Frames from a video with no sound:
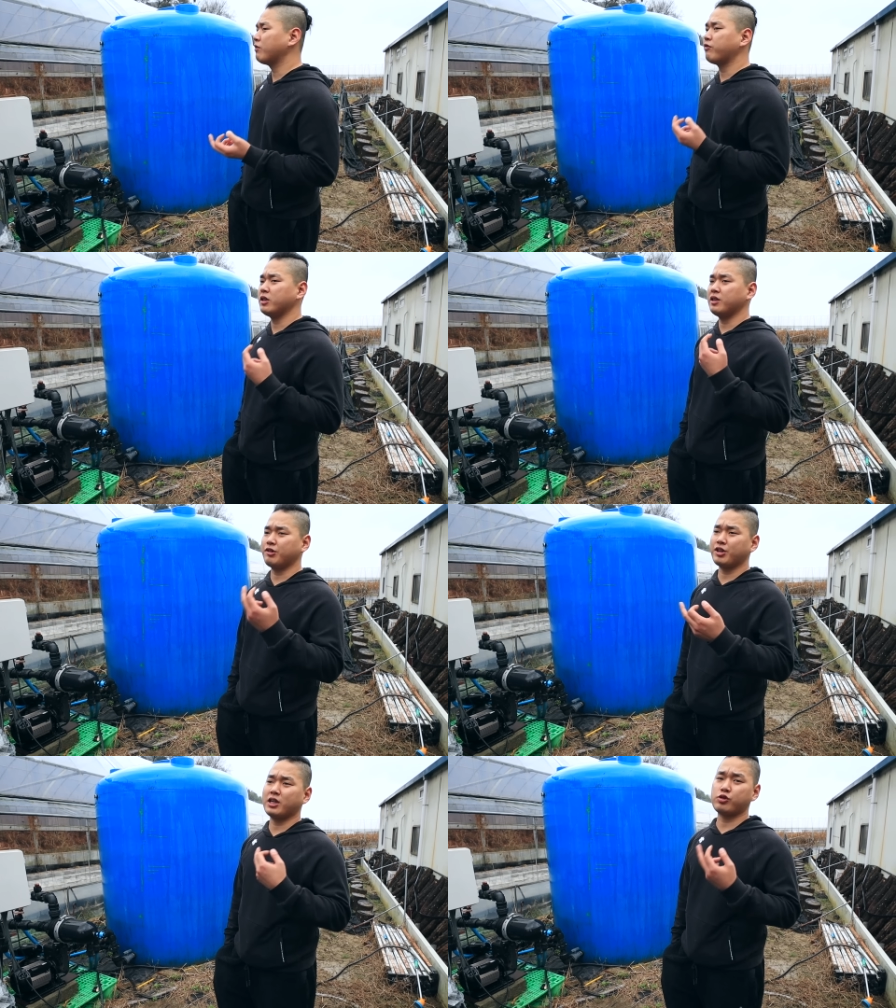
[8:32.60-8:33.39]
if we
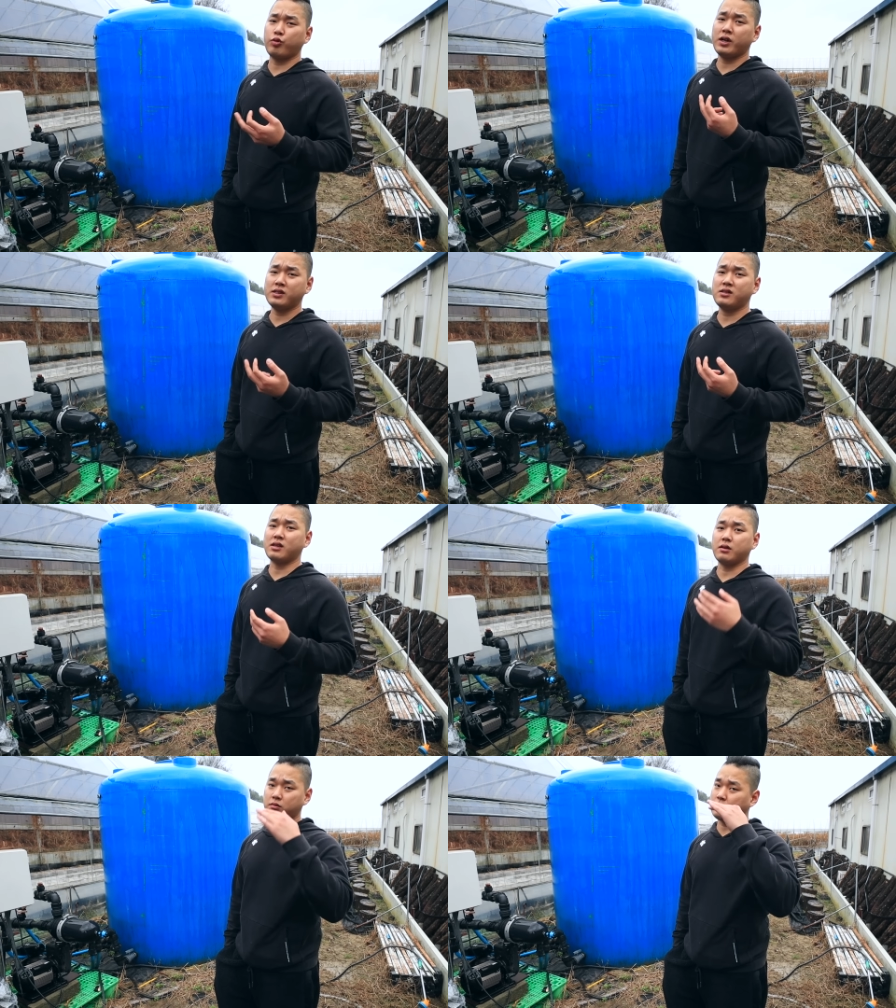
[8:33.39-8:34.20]
irrigate twice,
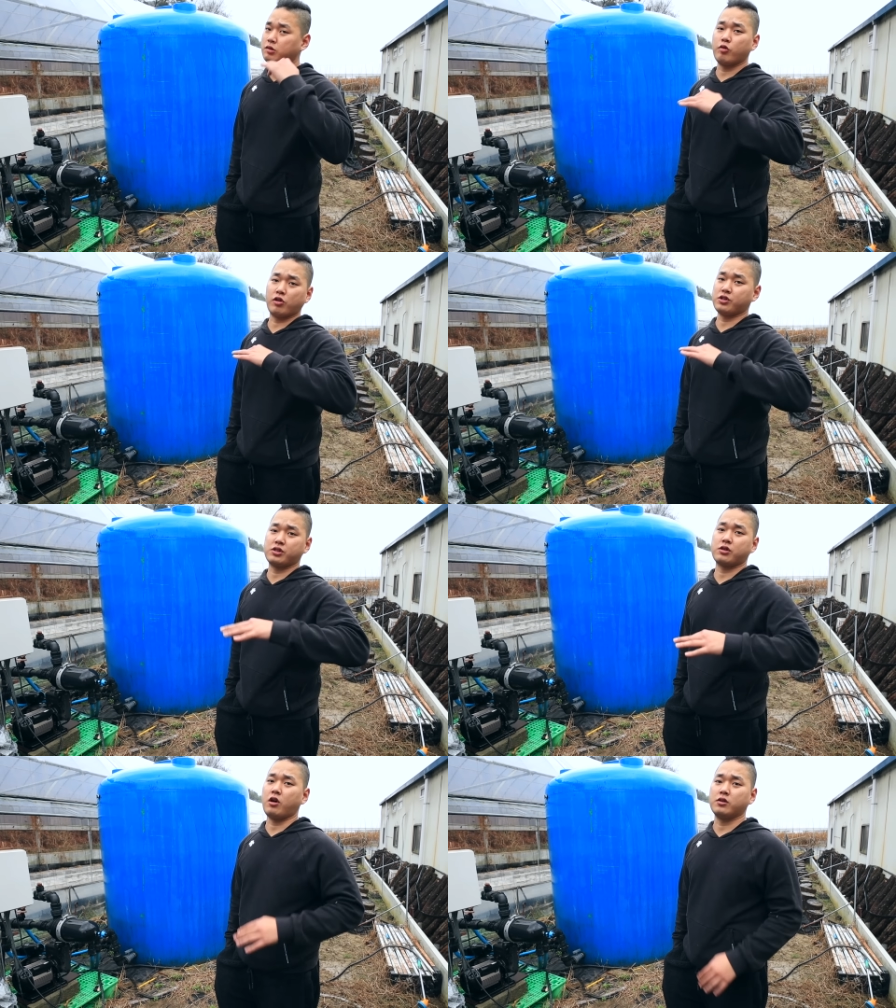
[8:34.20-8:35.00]
then the water
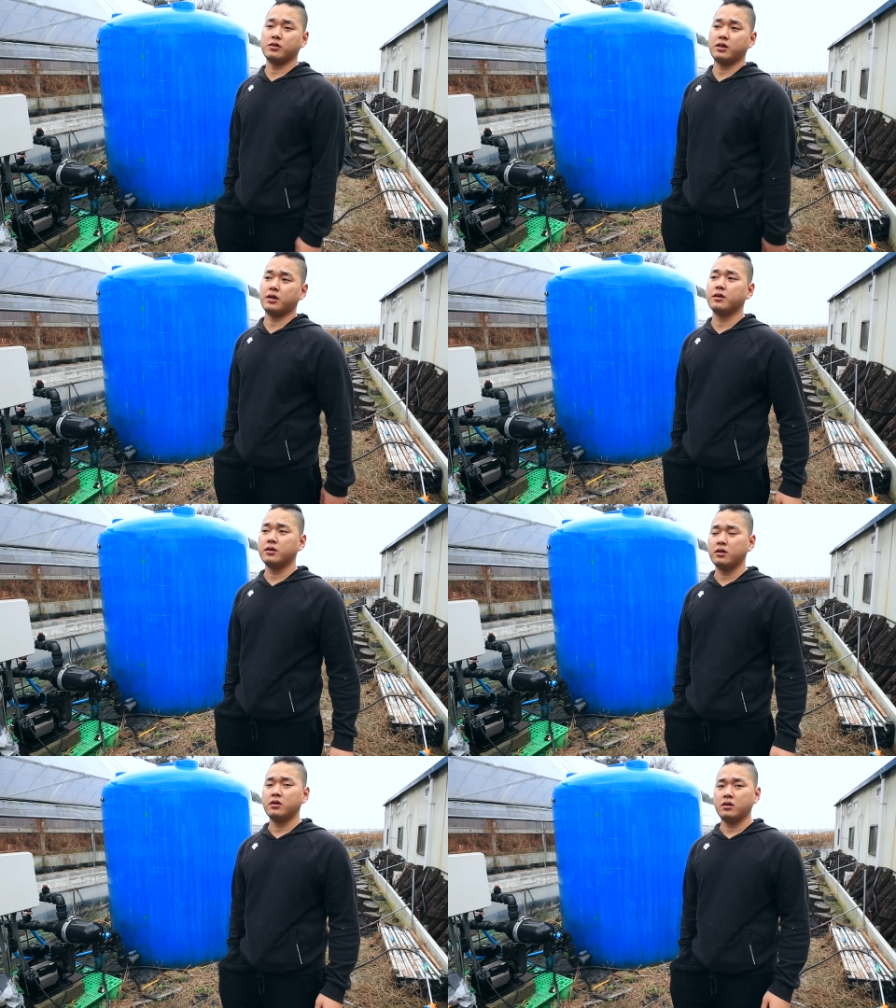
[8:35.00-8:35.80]
is gone.
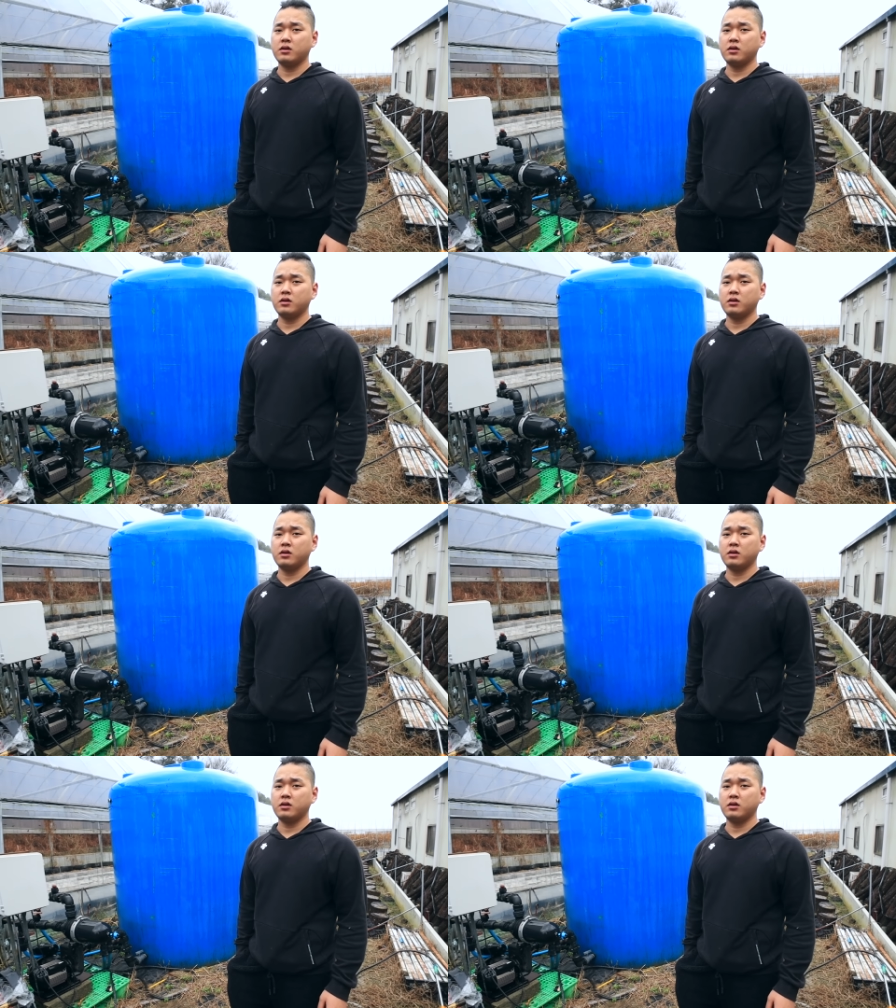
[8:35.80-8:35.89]
Mm.